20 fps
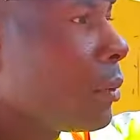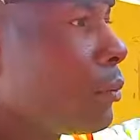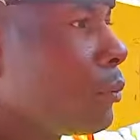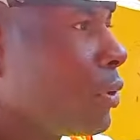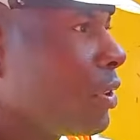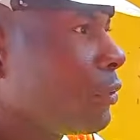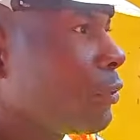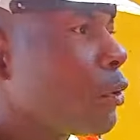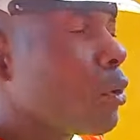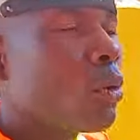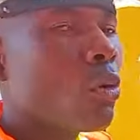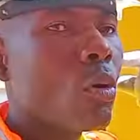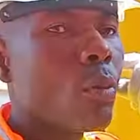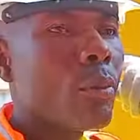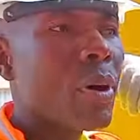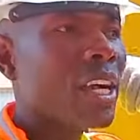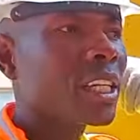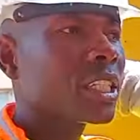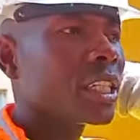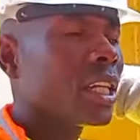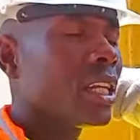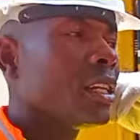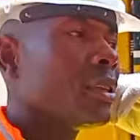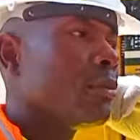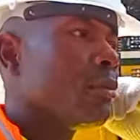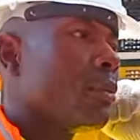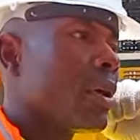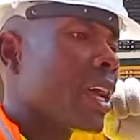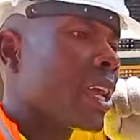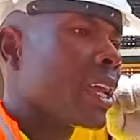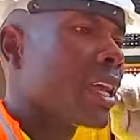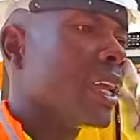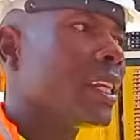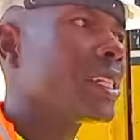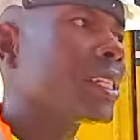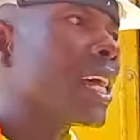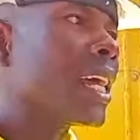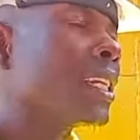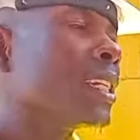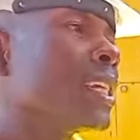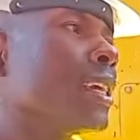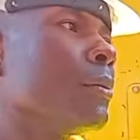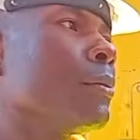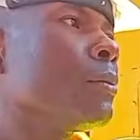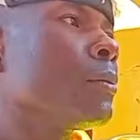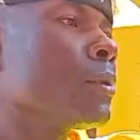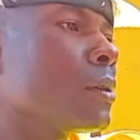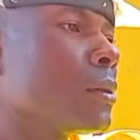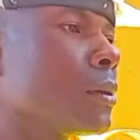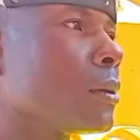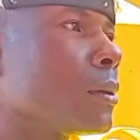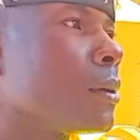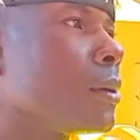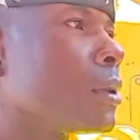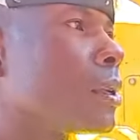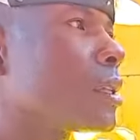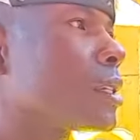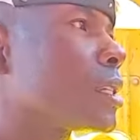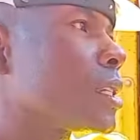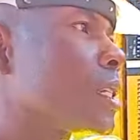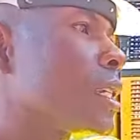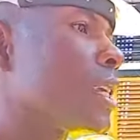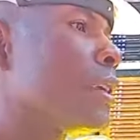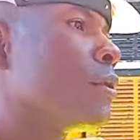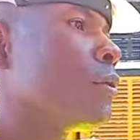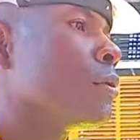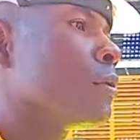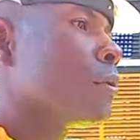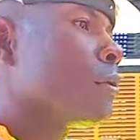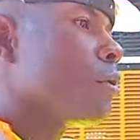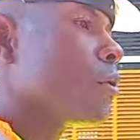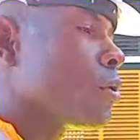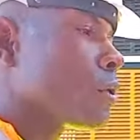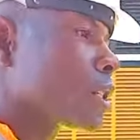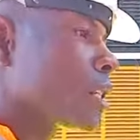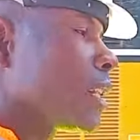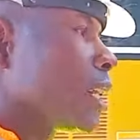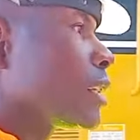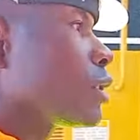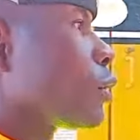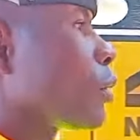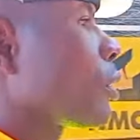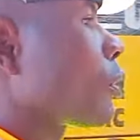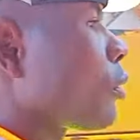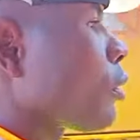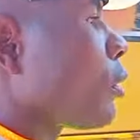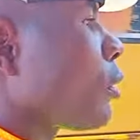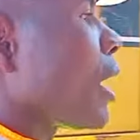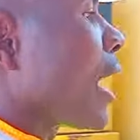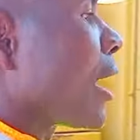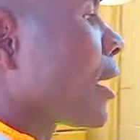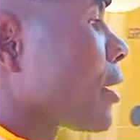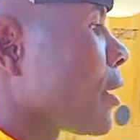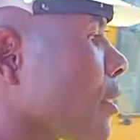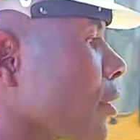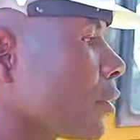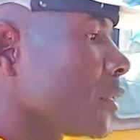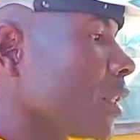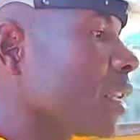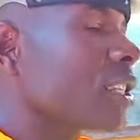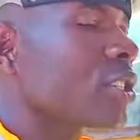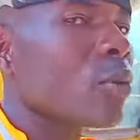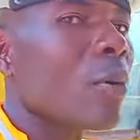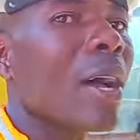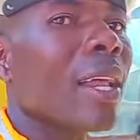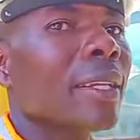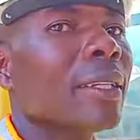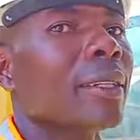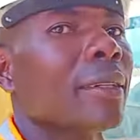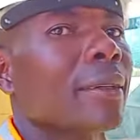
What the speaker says: before compaction by a tandem steel oscillator roller. This one.